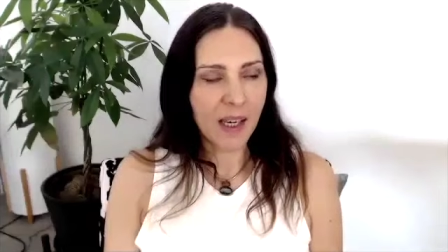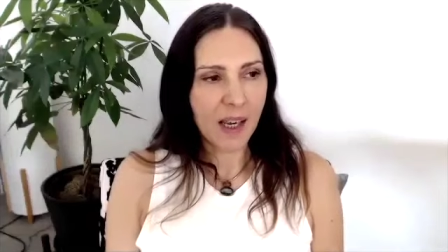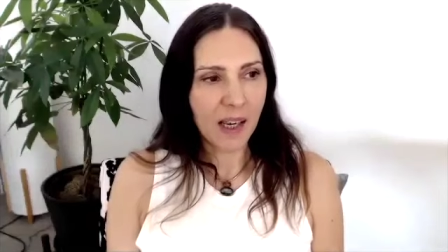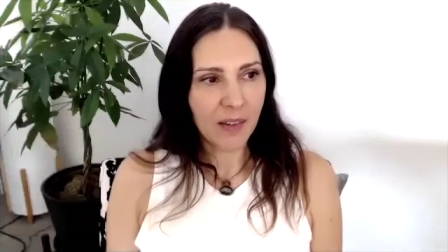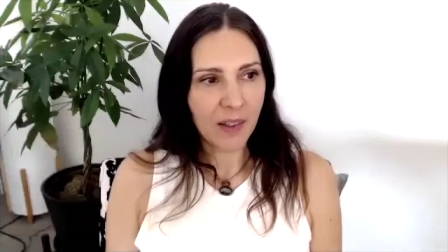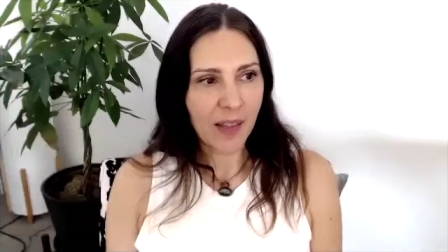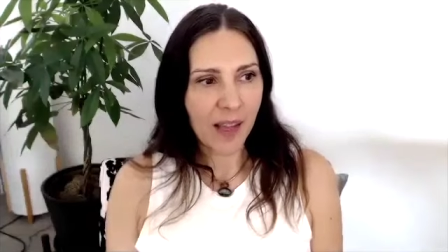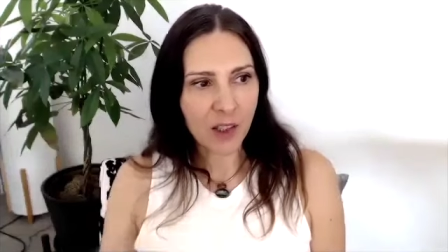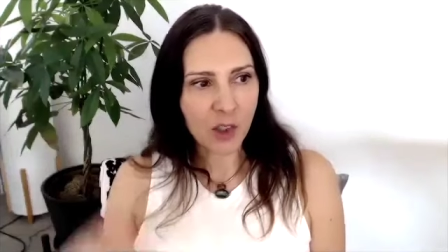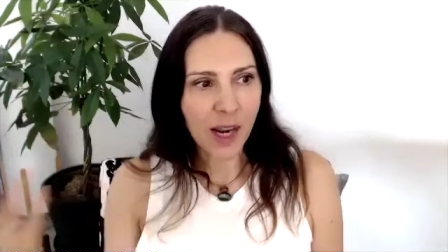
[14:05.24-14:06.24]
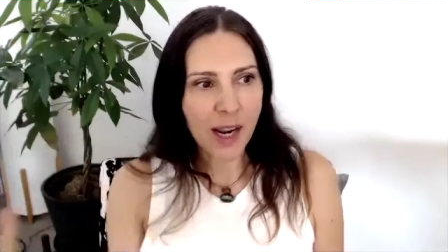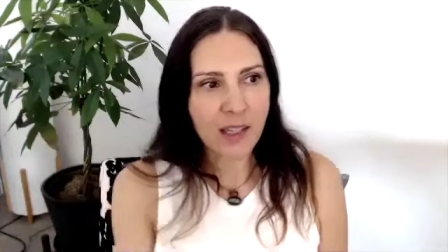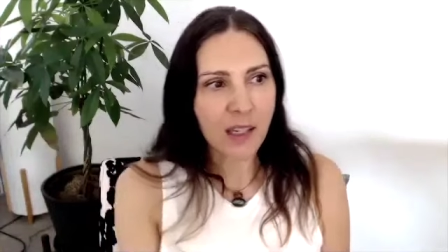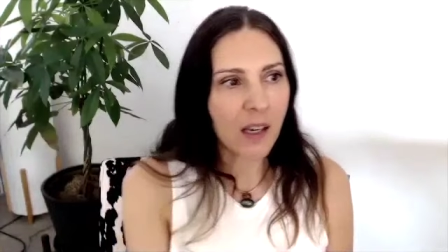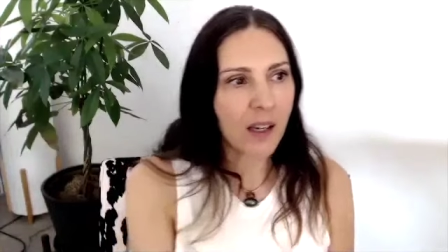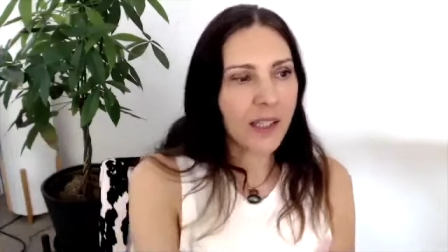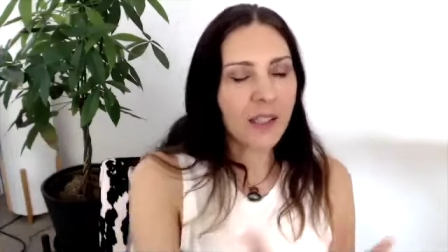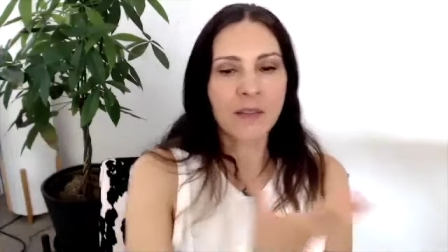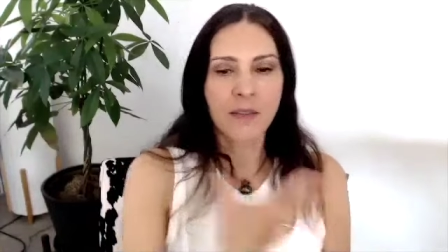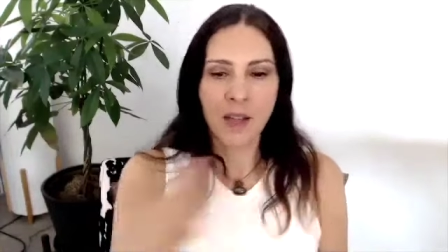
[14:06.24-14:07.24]
And then that creates a kind
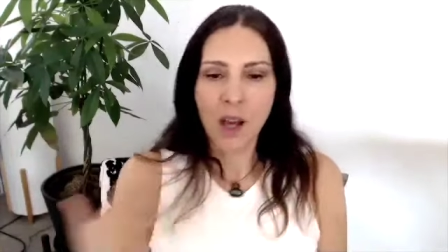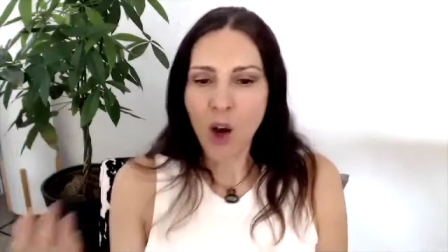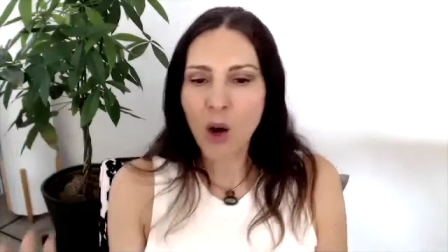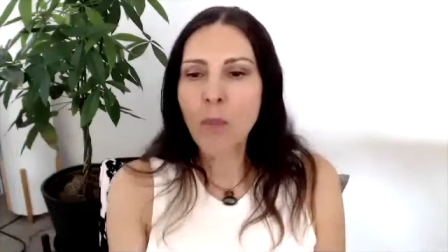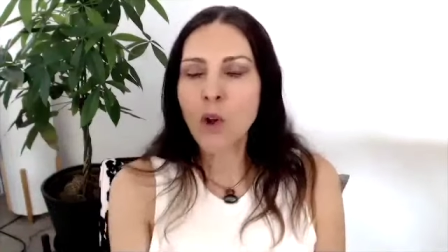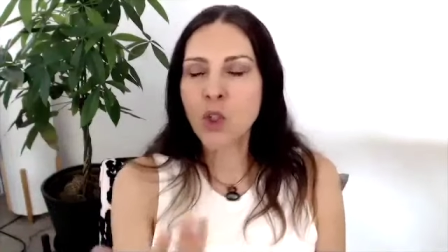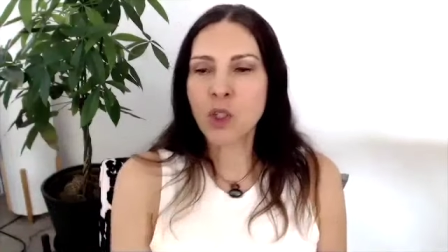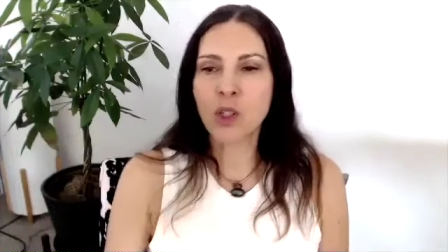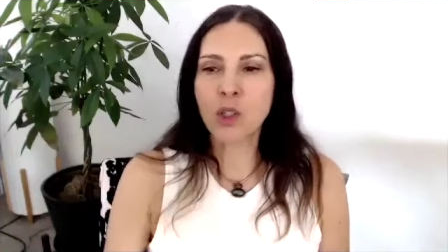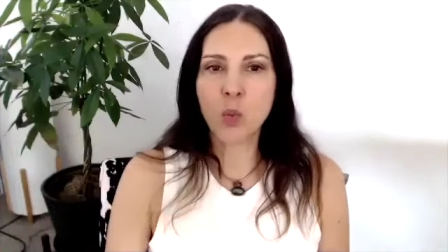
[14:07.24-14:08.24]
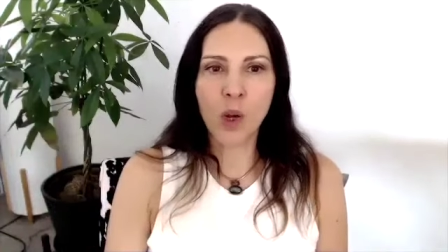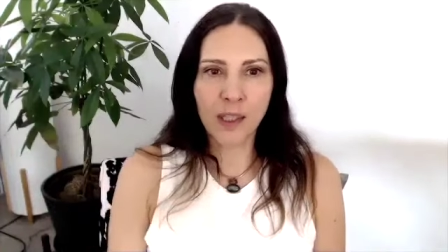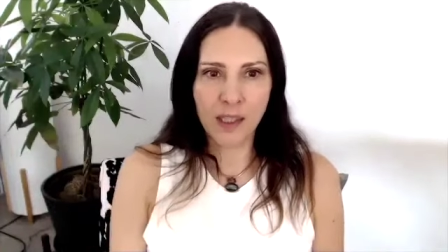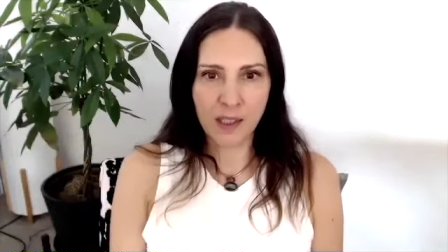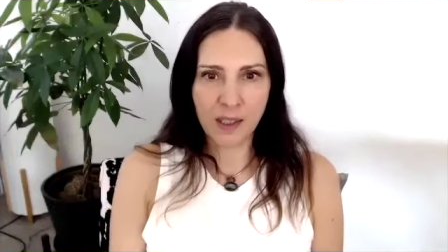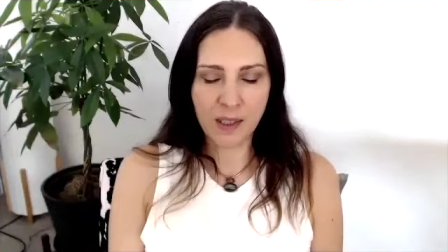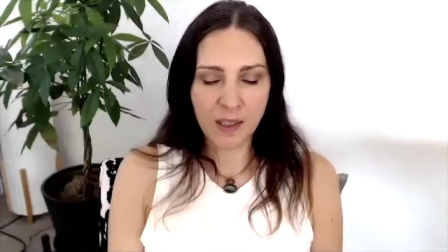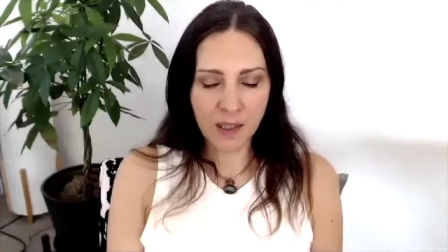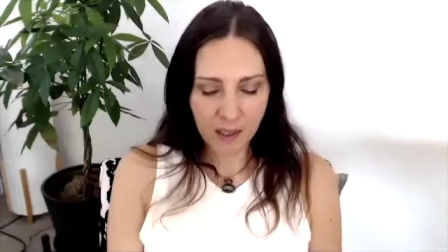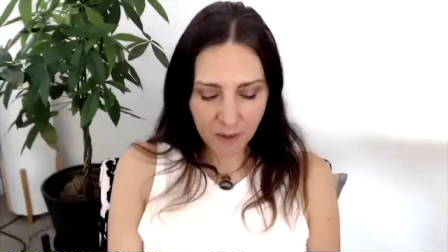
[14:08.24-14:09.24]
of homogenous
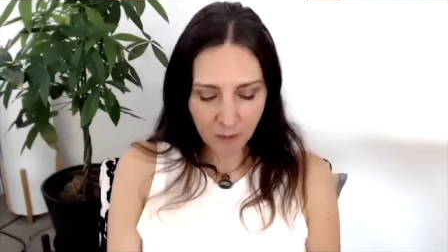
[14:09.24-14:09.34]
oneness.